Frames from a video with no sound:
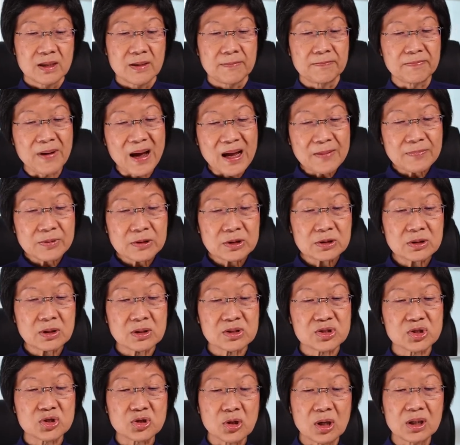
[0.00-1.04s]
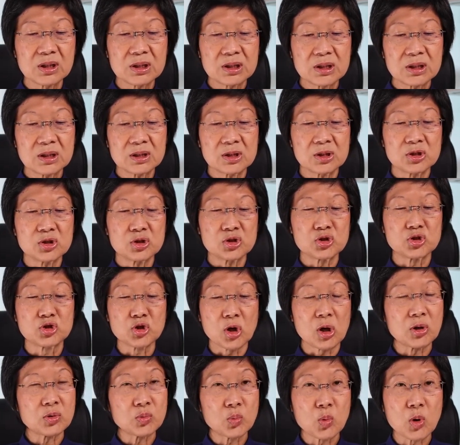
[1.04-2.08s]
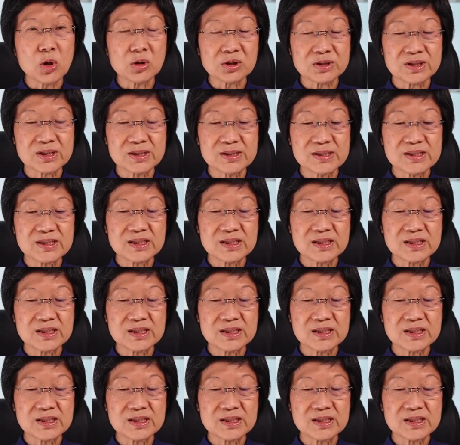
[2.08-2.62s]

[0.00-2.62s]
Bible scholar John Walton